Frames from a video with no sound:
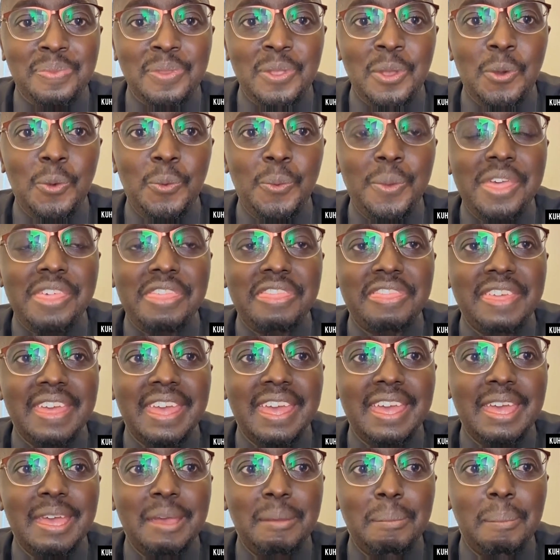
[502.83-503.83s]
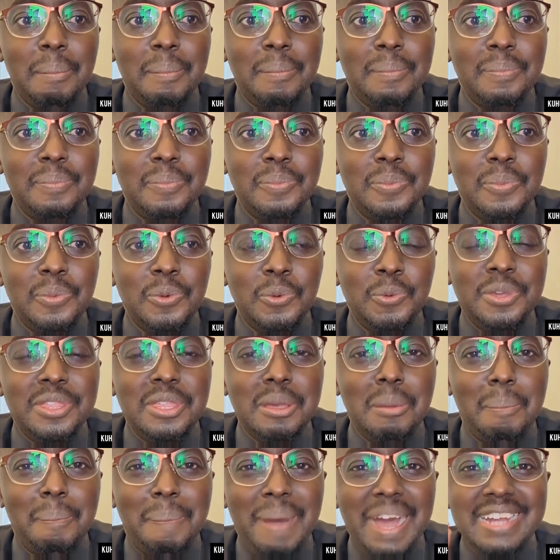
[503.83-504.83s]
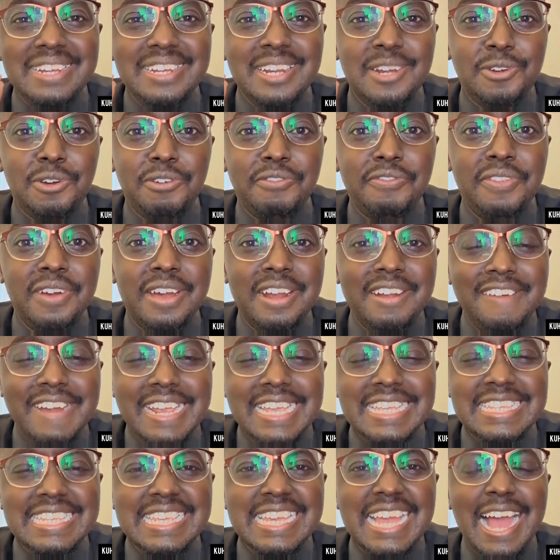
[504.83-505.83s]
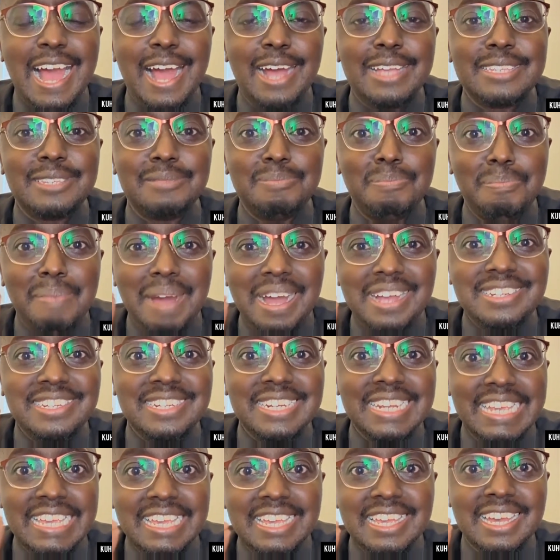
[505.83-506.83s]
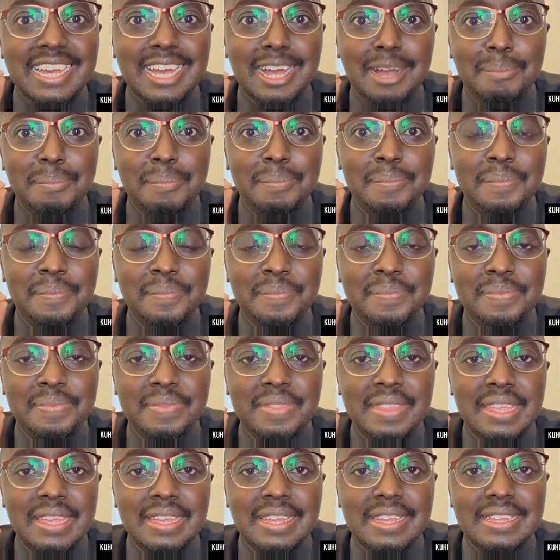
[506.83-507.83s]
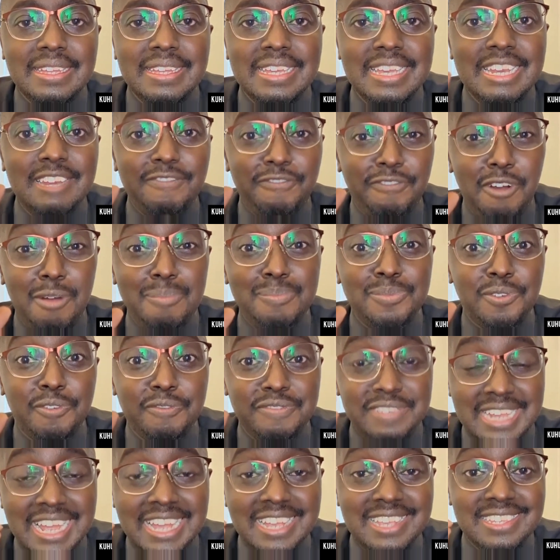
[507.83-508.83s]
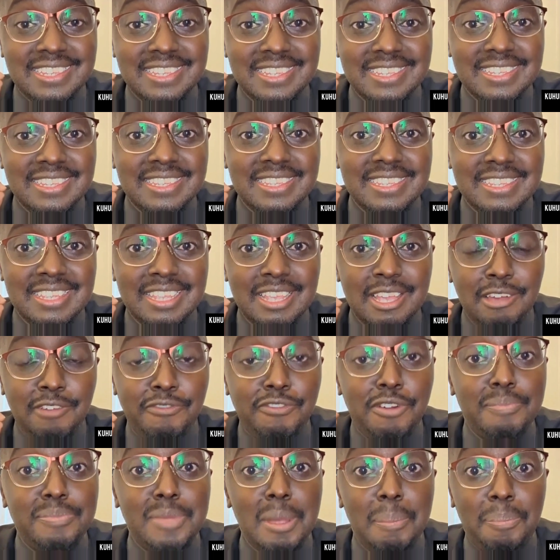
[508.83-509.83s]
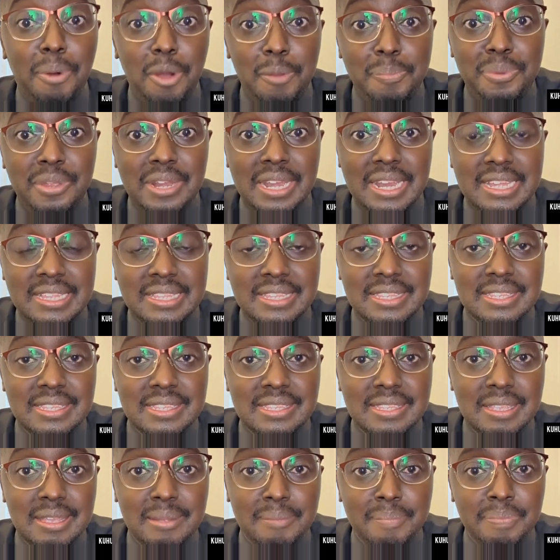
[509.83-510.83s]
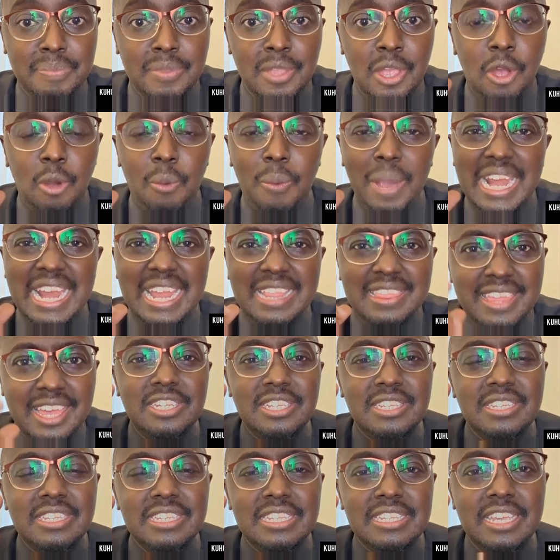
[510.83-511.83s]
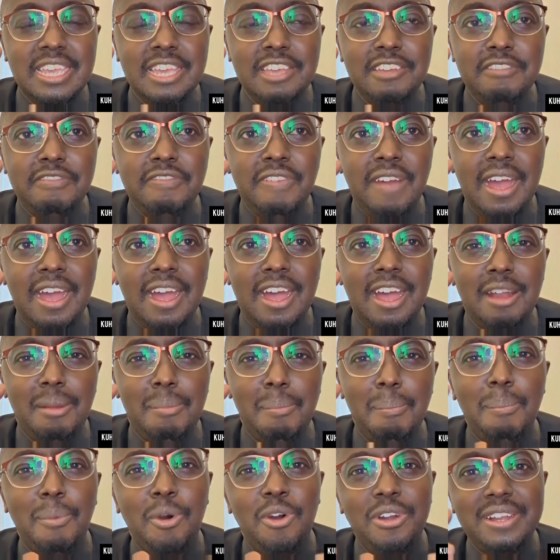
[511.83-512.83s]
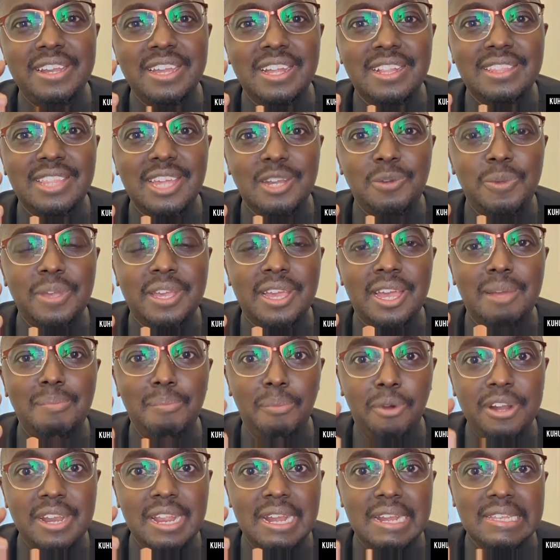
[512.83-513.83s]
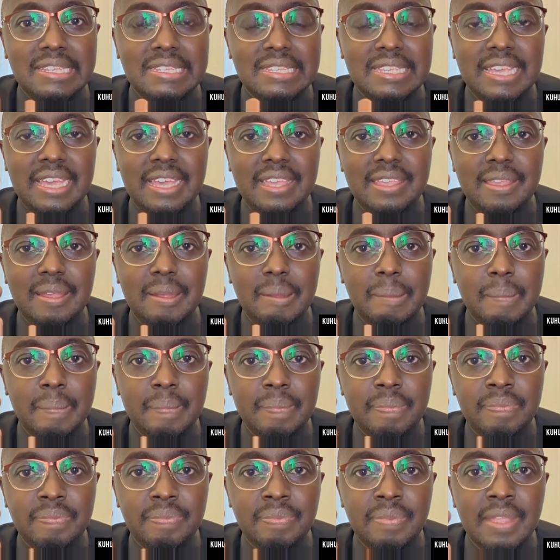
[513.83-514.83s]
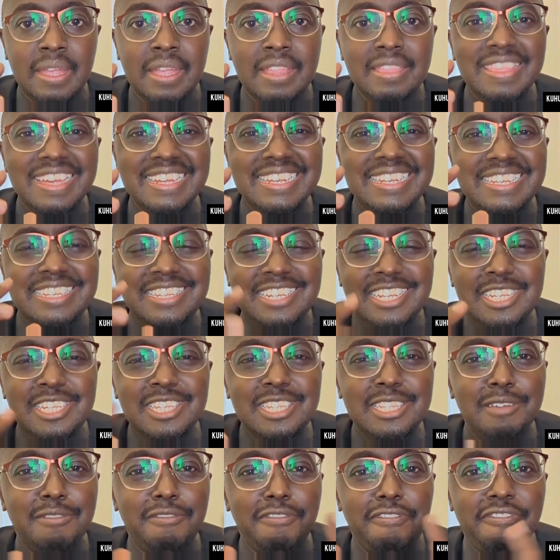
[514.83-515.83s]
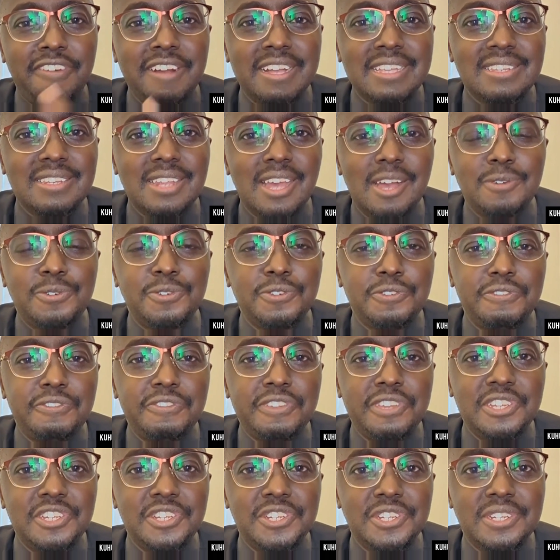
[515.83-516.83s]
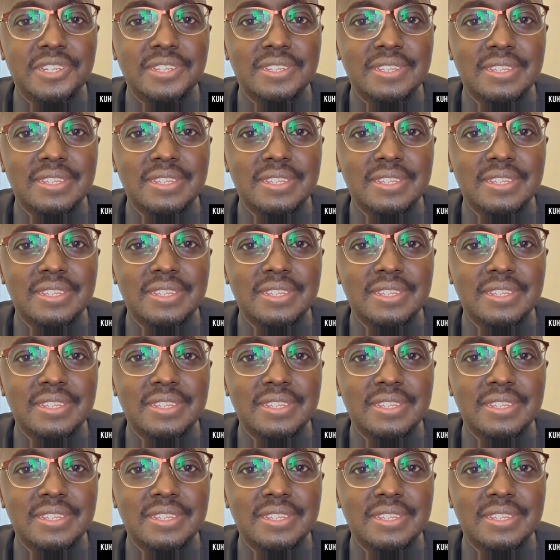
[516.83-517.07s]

with the burden of raising as much income in forms of taxes from the populace. While Jesus gave a model that we can model as Kenya, that teach them first how to fish.